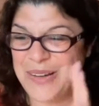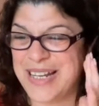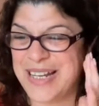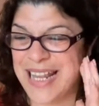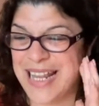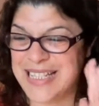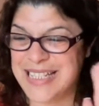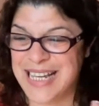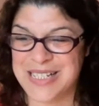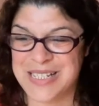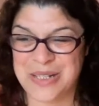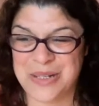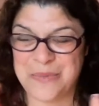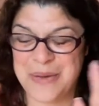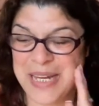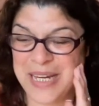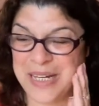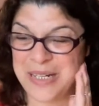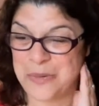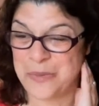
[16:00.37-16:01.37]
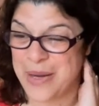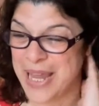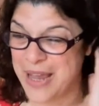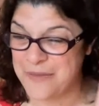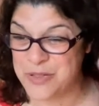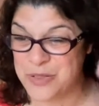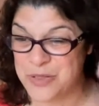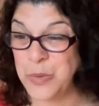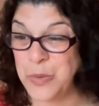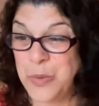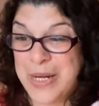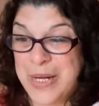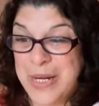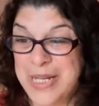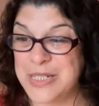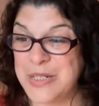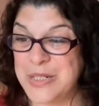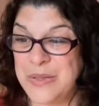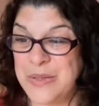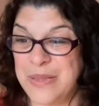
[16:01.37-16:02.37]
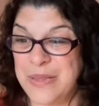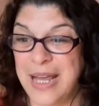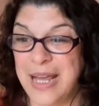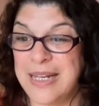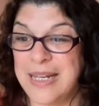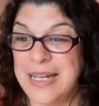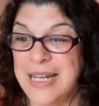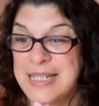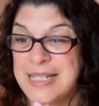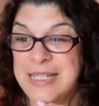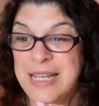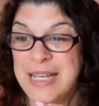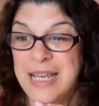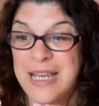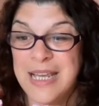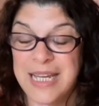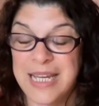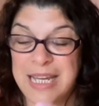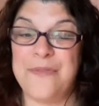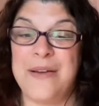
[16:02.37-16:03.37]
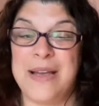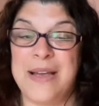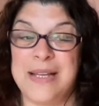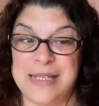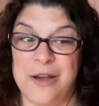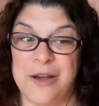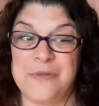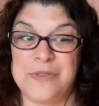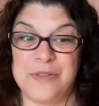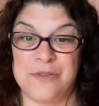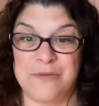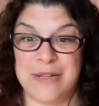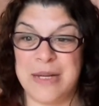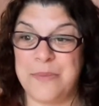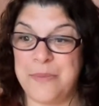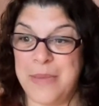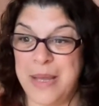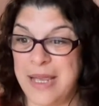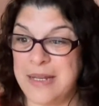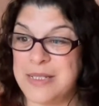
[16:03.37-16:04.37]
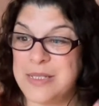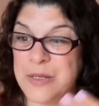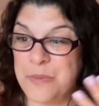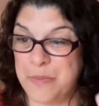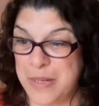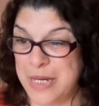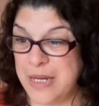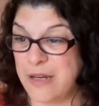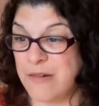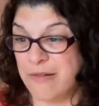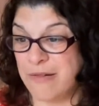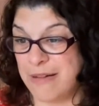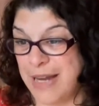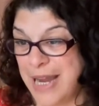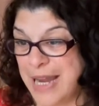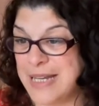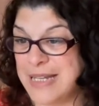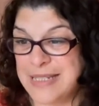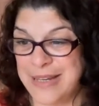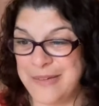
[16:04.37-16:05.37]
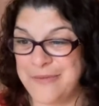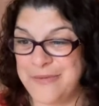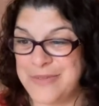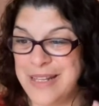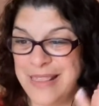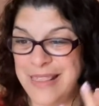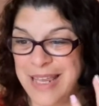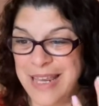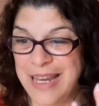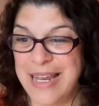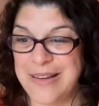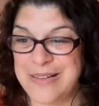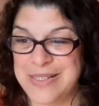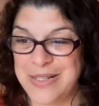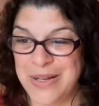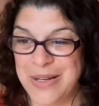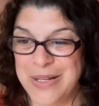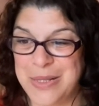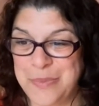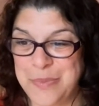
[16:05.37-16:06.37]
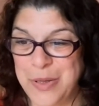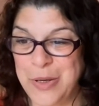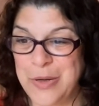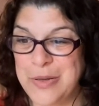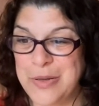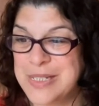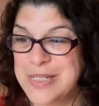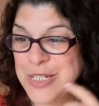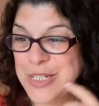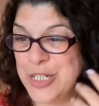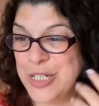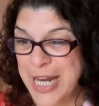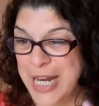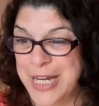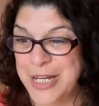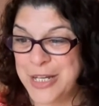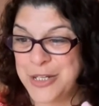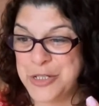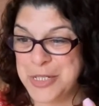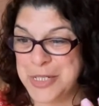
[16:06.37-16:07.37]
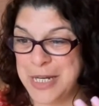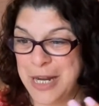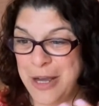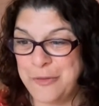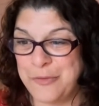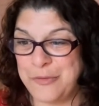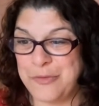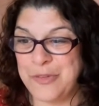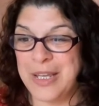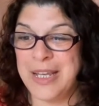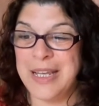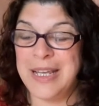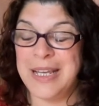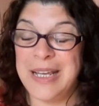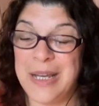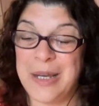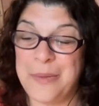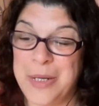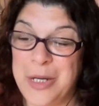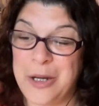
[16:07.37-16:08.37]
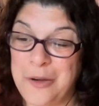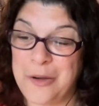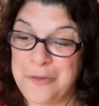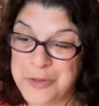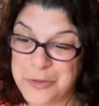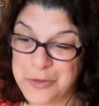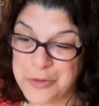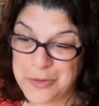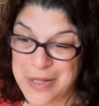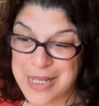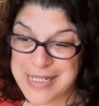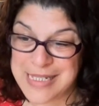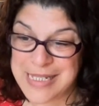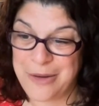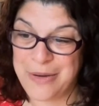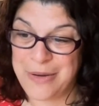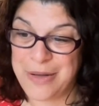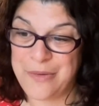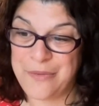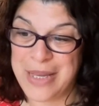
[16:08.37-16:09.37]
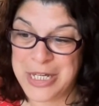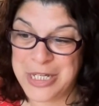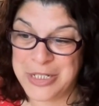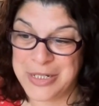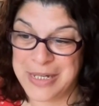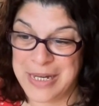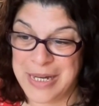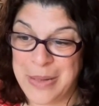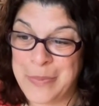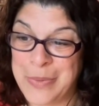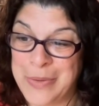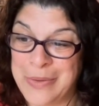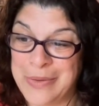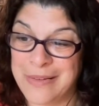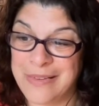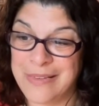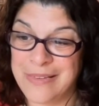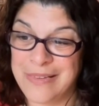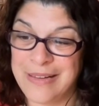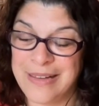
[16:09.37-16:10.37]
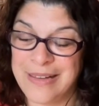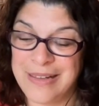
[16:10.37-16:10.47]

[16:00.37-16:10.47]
that doesn't mean that we have to always do that. Let's give ourselves a remit to be creative, to think outside the box, to change stuff. I mean, after all, that's how innovation happens.